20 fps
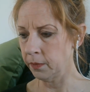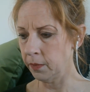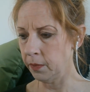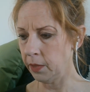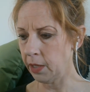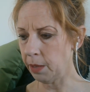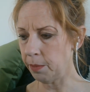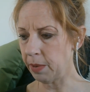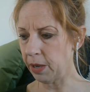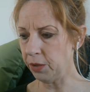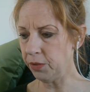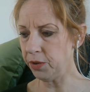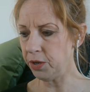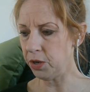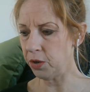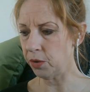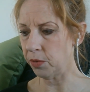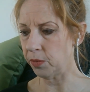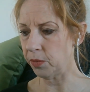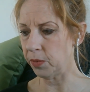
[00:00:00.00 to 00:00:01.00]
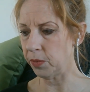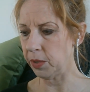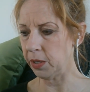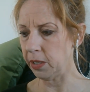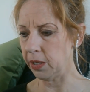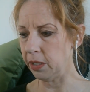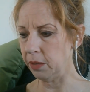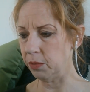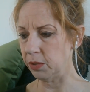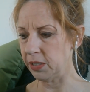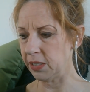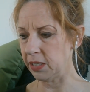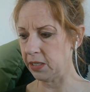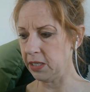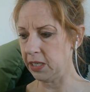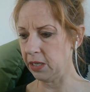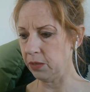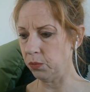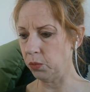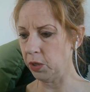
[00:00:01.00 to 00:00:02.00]
They both knew it was the
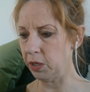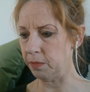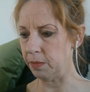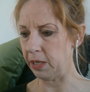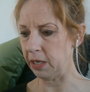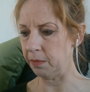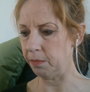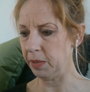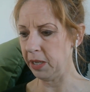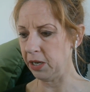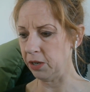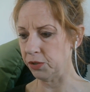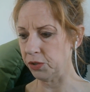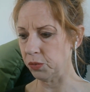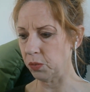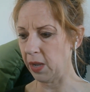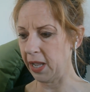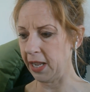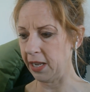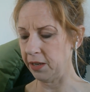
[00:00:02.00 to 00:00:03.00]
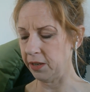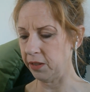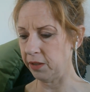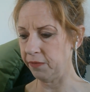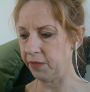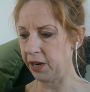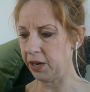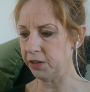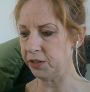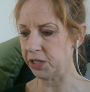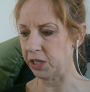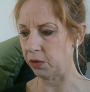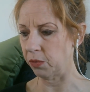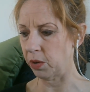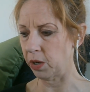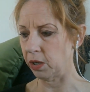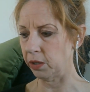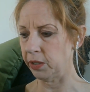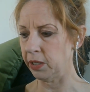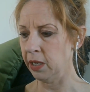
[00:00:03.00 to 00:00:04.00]
Tin Woodman and Peter's way into the fairy tale
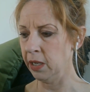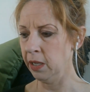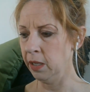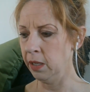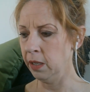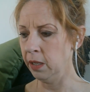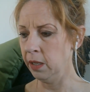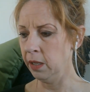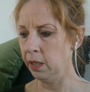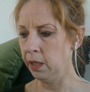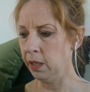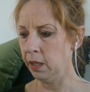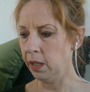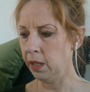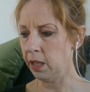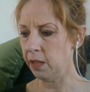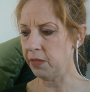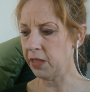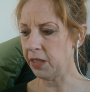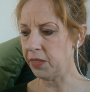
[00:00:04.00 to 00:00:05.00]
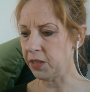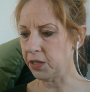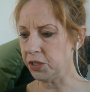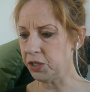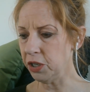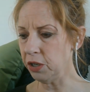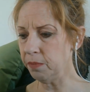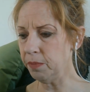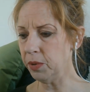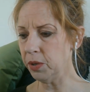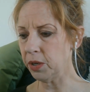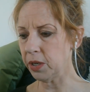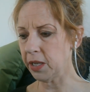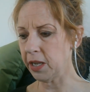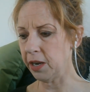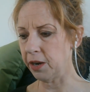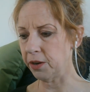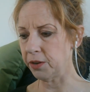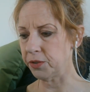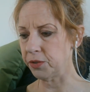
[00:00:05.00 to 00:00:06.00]
world, and that the two book
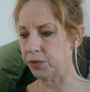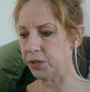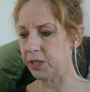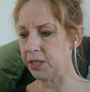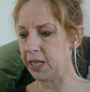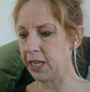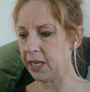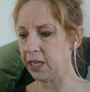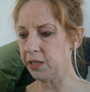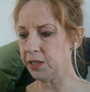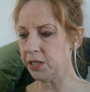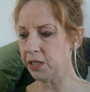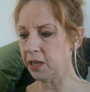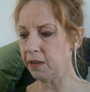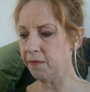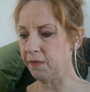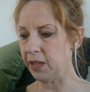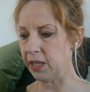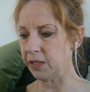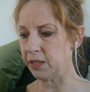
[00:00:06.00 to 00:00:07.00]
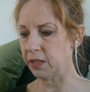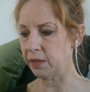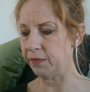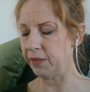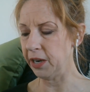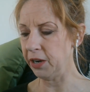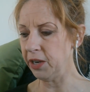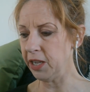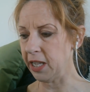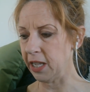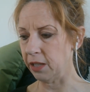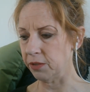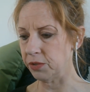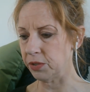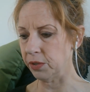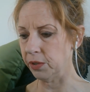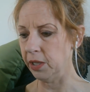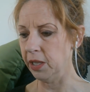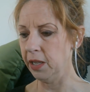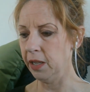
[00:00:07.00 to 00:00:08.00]
characters needed to convince the fairy
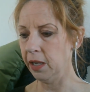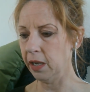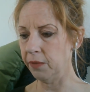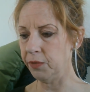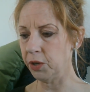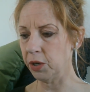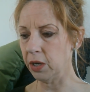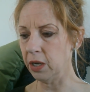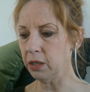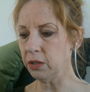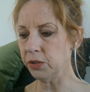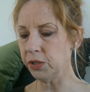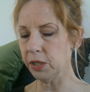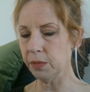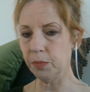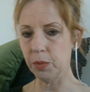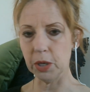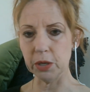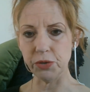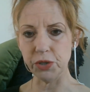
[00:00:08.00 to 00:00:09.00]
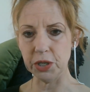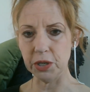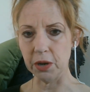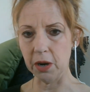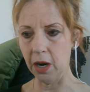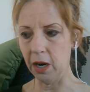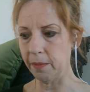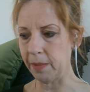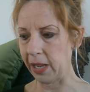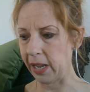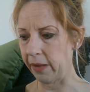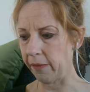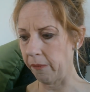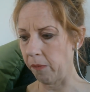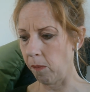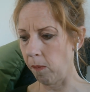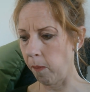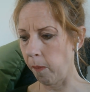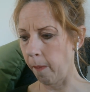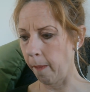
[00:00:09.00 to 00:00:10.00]
council of their uncle's approaching army."
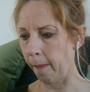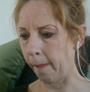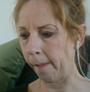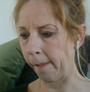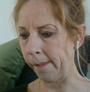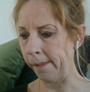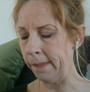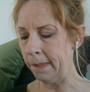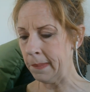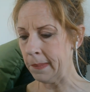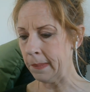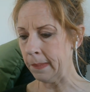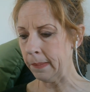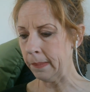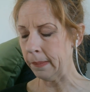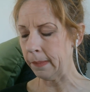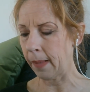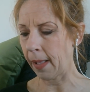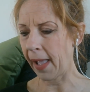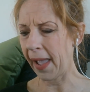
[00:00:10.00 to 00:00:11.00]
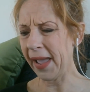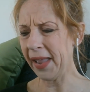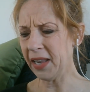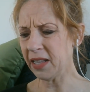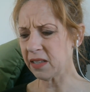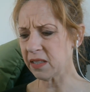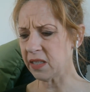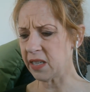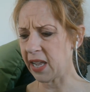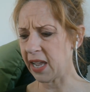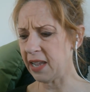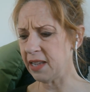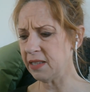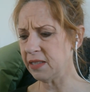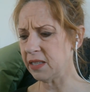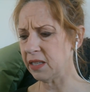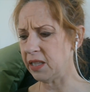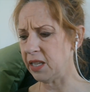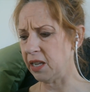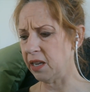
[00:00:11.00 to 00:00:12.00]
Alex gazed
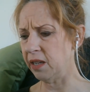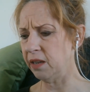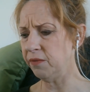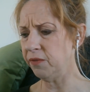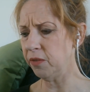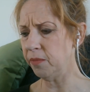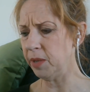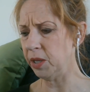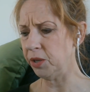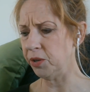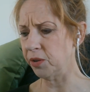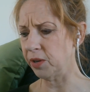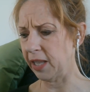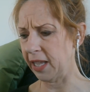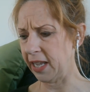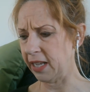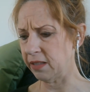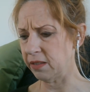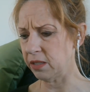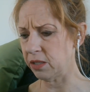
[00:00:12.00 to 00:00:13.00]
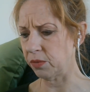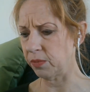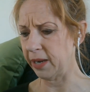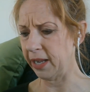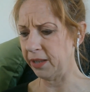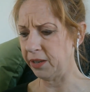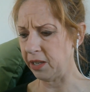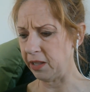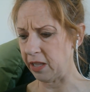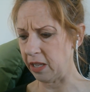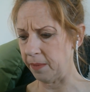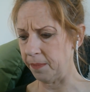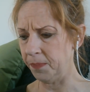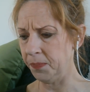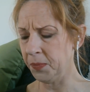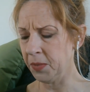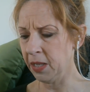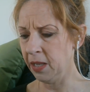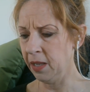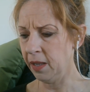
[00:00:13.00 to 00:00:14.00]
at the unfamiliar land surrounding them,
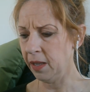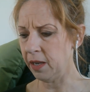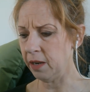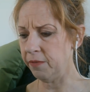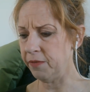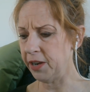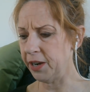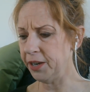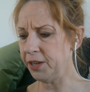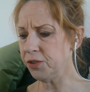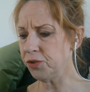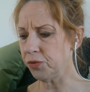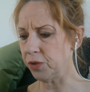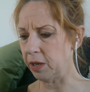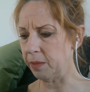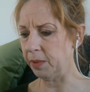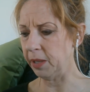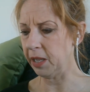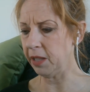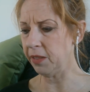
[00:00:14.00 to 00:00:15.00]
and a very troubling